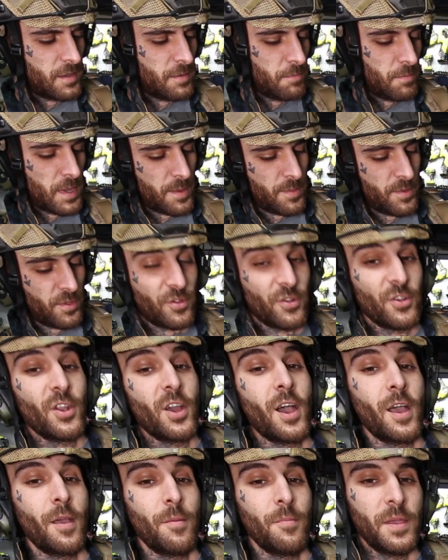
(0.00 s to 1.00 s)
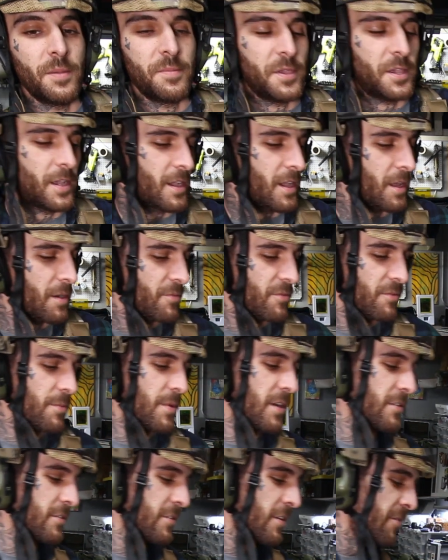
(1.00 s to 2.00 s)
Maybe they're not. Maybe I got them from
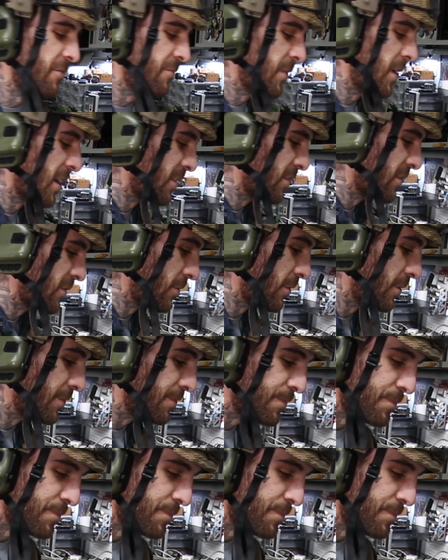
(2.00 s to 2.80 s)
Airsoft Megastore.